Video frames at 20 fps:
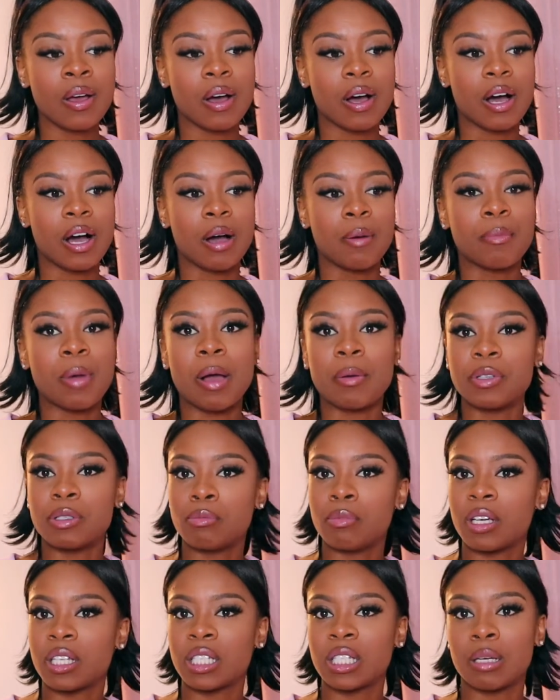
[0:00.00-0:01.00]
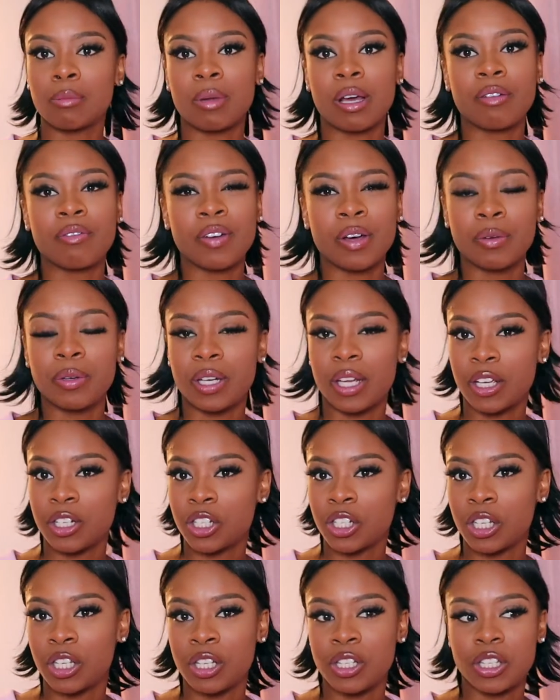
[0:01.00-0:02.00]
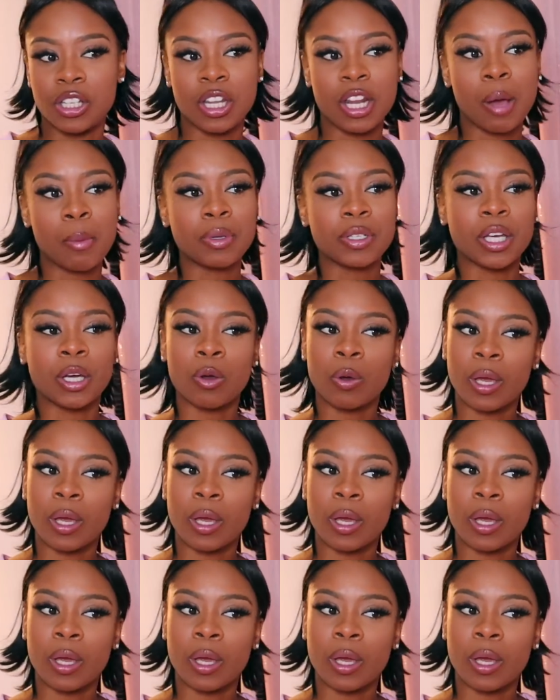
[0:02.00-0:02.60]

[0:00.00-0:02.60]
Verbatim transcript: um, I was mixing my foundations and I was like,